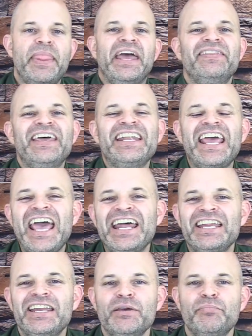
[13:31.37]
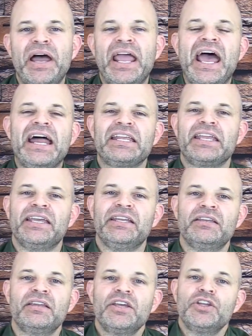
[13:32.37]
and then edit it by adding
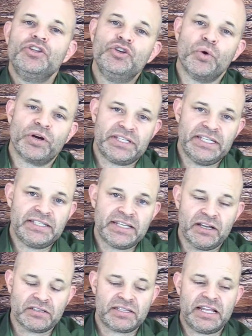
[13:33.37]
in your details.